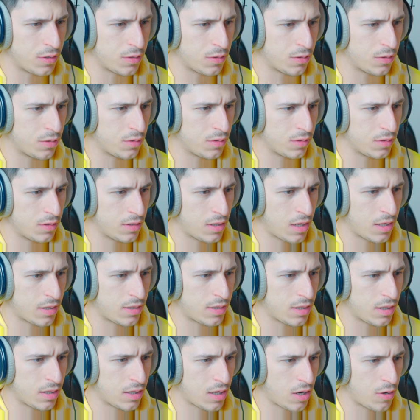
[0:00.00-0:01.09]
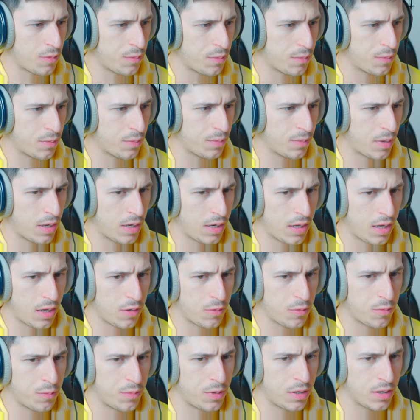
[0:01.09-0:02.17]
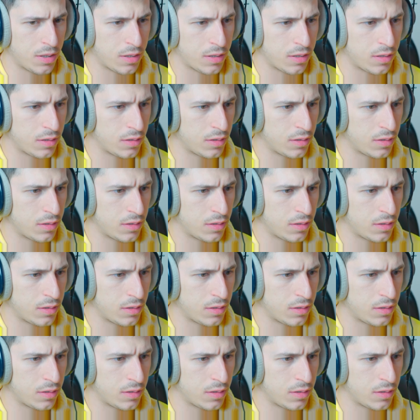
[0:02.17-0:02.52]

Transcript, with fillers: so let's see how many I will bring.